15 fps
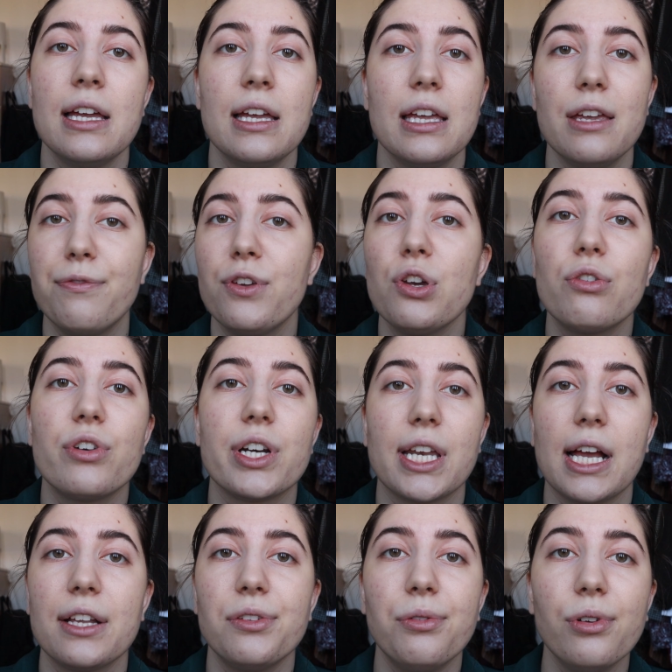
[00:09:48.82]
if you're
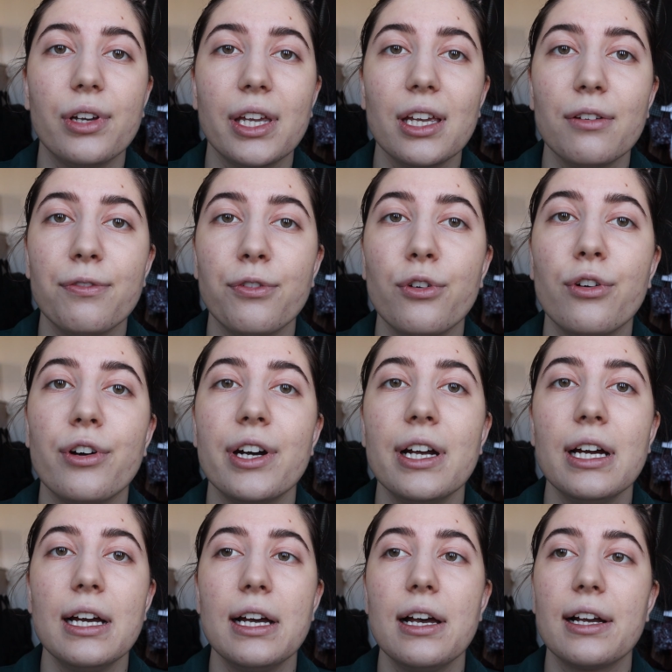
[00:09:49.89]
not looking for
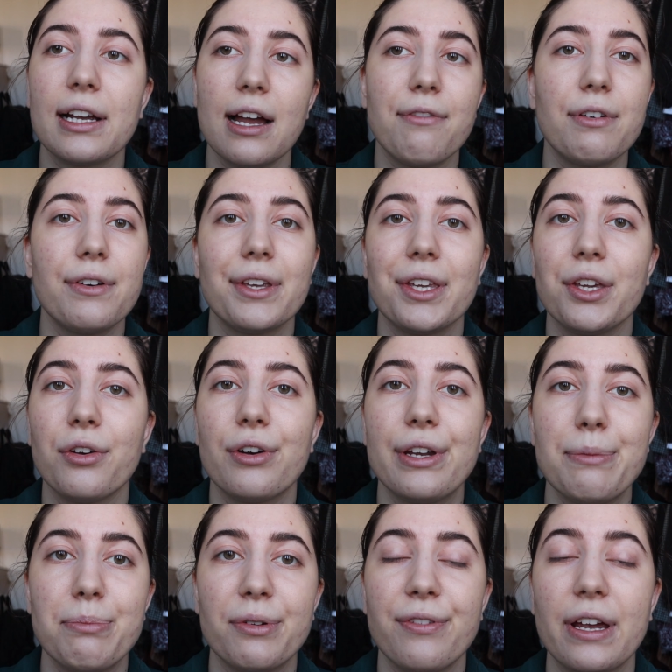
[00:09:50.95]
covering your
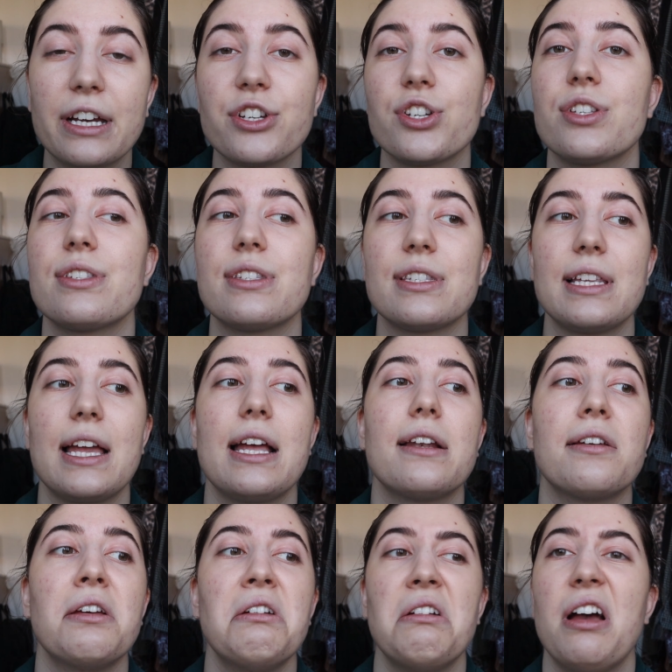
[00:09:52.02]
imperfections,
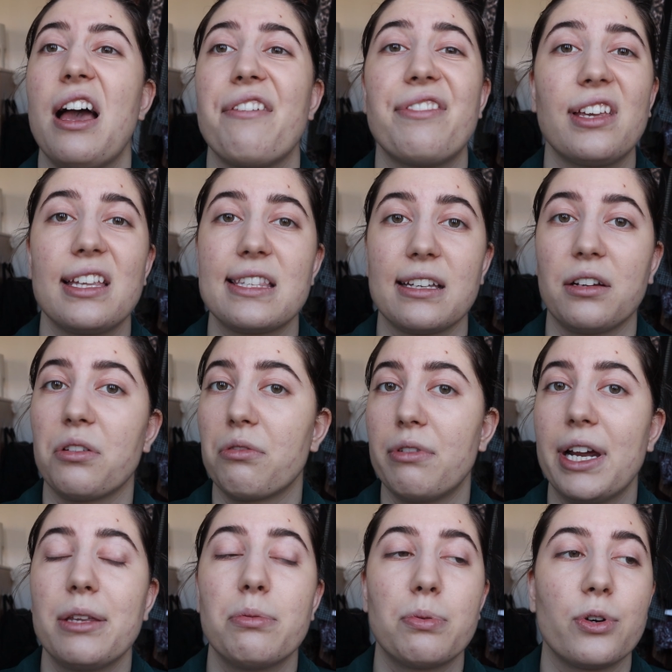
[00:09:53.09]
then I think it's a
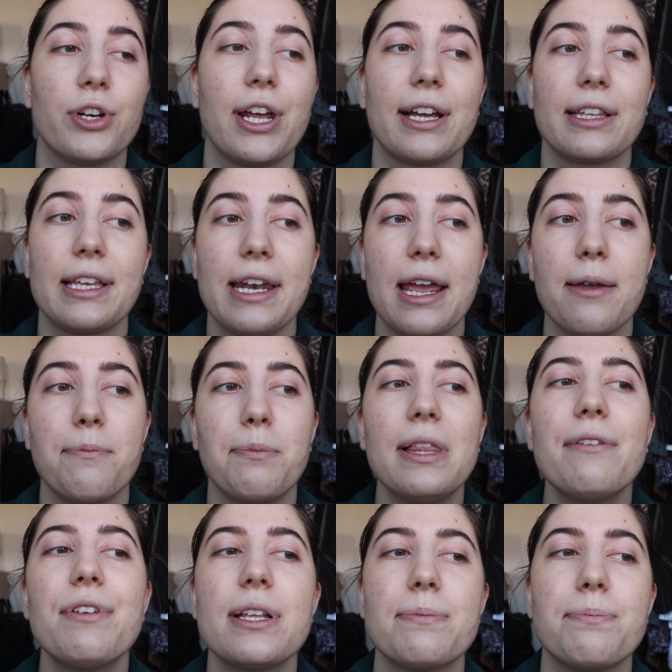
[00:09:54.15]
great product, and I
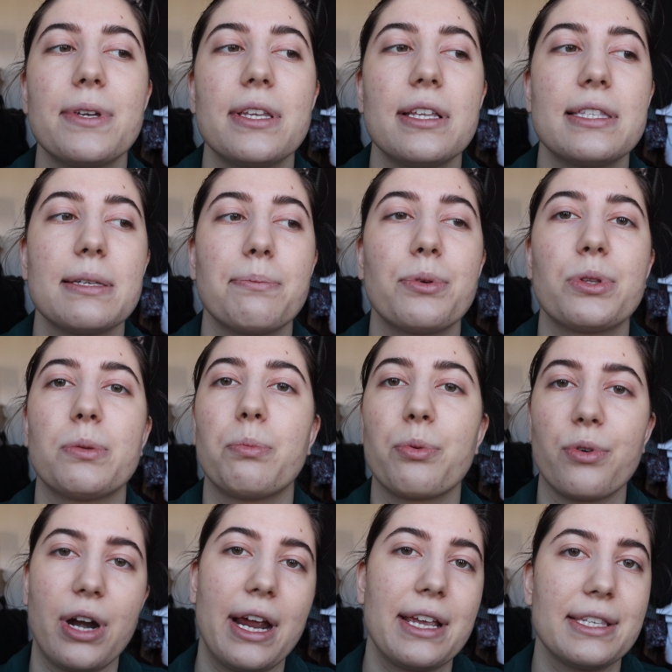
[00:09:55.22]
believe it's a bit
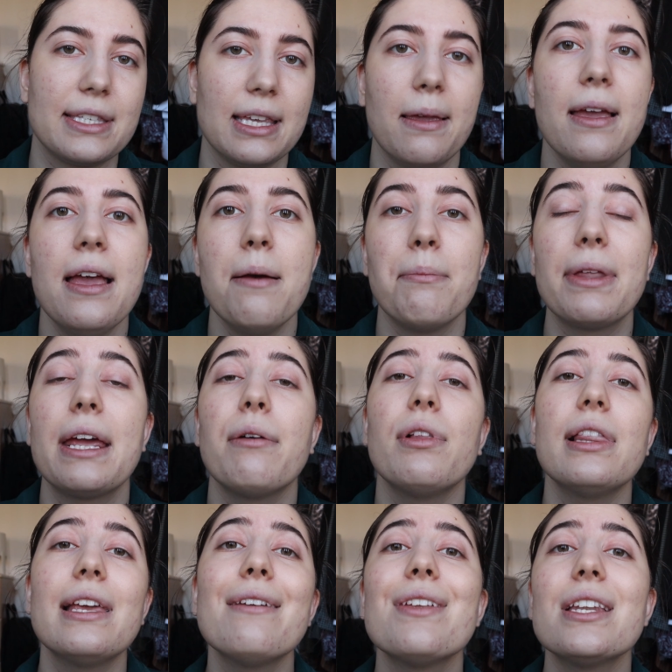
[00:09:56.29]
pricey. But I will
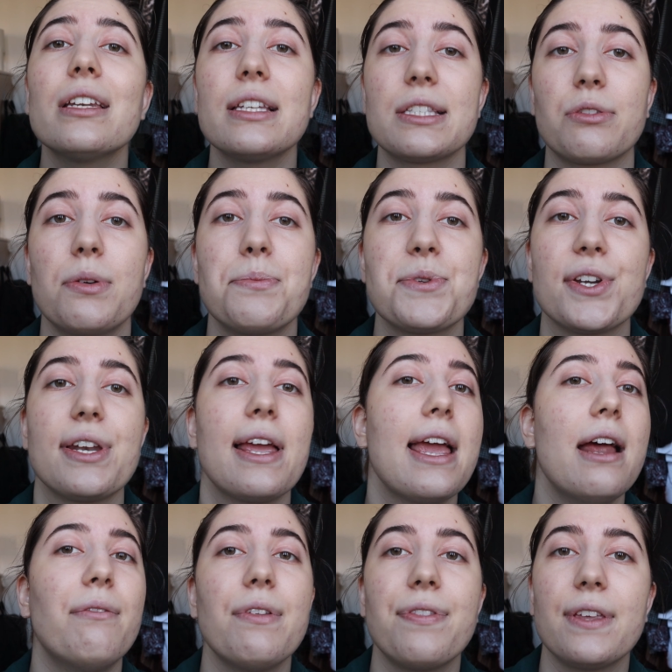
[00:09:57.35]
leave in the description
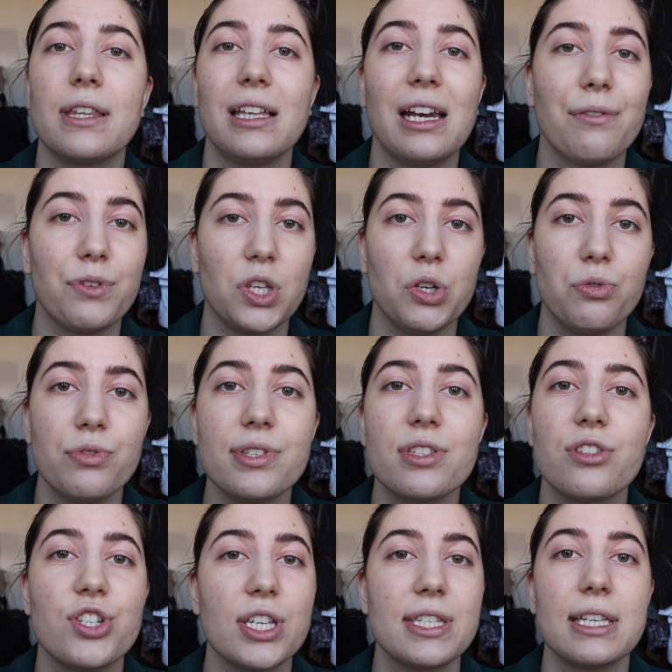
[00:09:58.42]
everything that I've
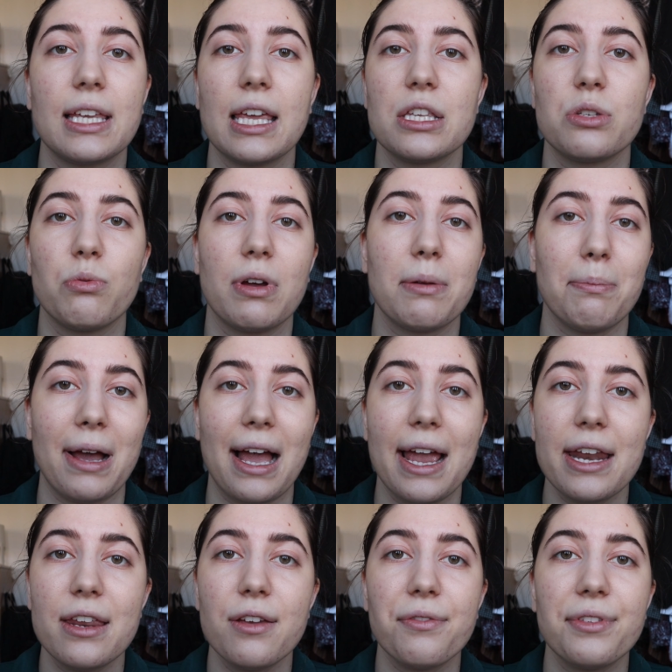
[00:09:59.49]
used, just in case you want to buy
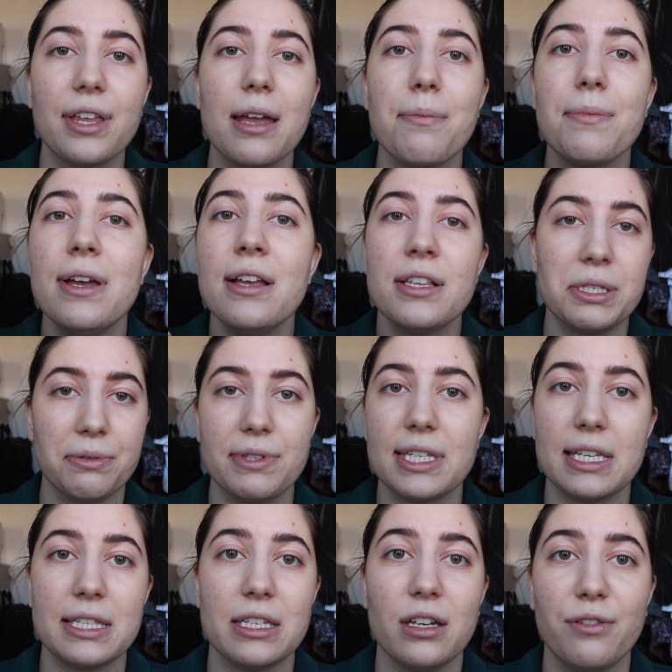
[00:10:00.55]
any of them, so it's
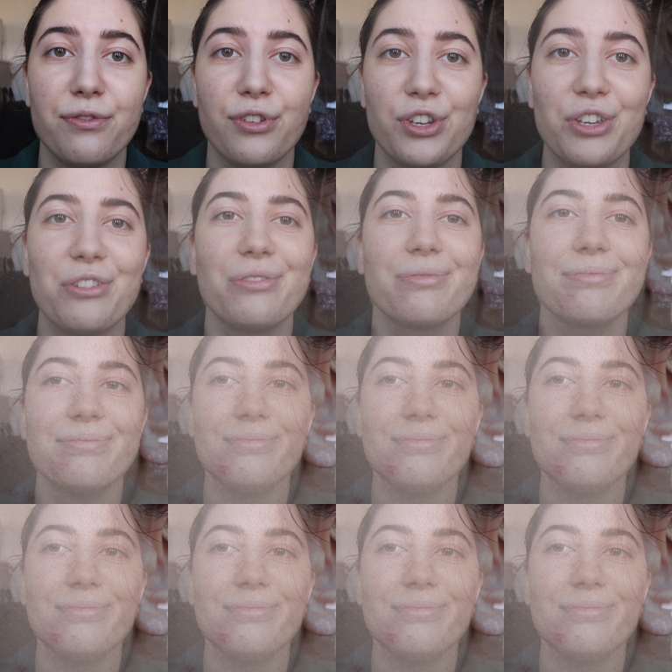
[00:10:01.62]
easier for you. And